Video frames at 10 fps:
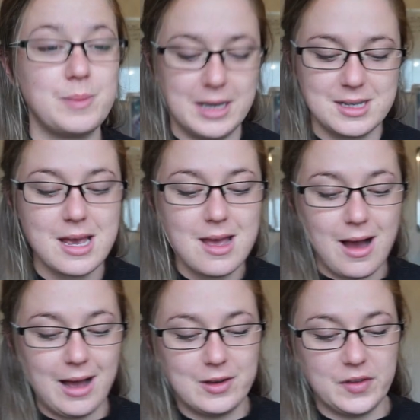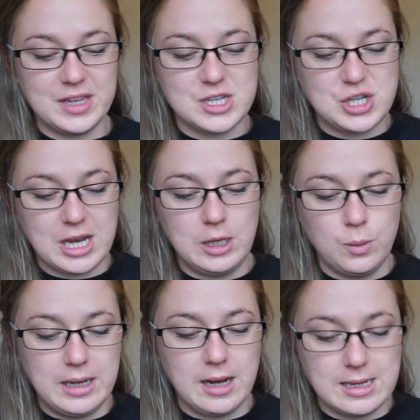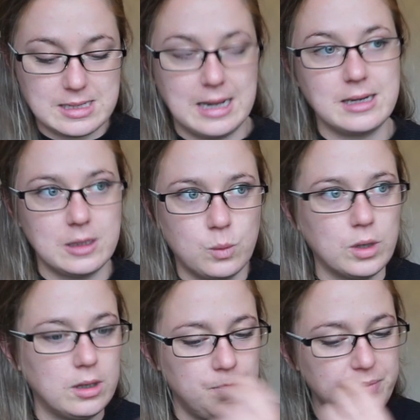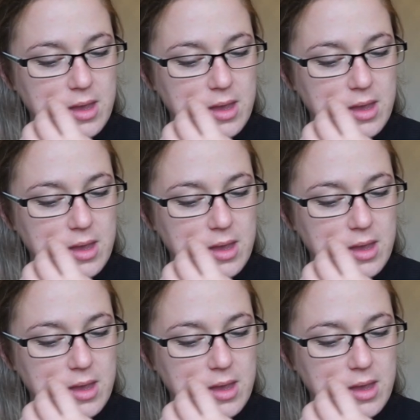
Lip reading: because I got this genuine Icelandic wool